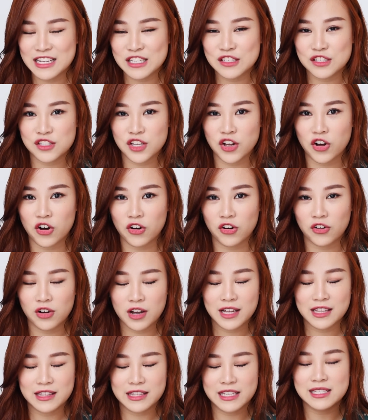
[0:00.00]
So
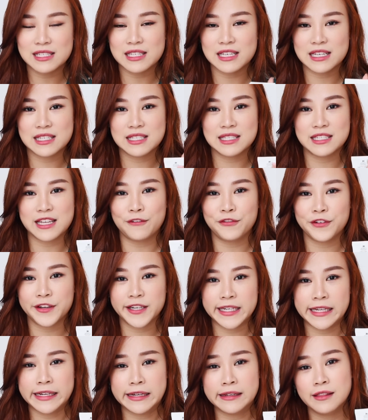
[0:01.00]
this is
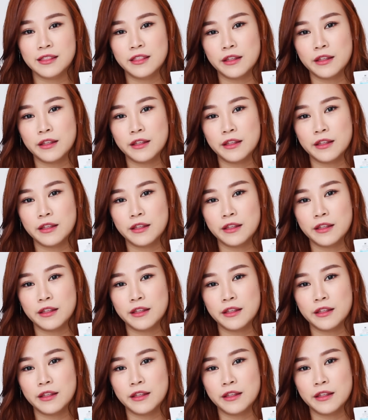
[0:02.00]
definitely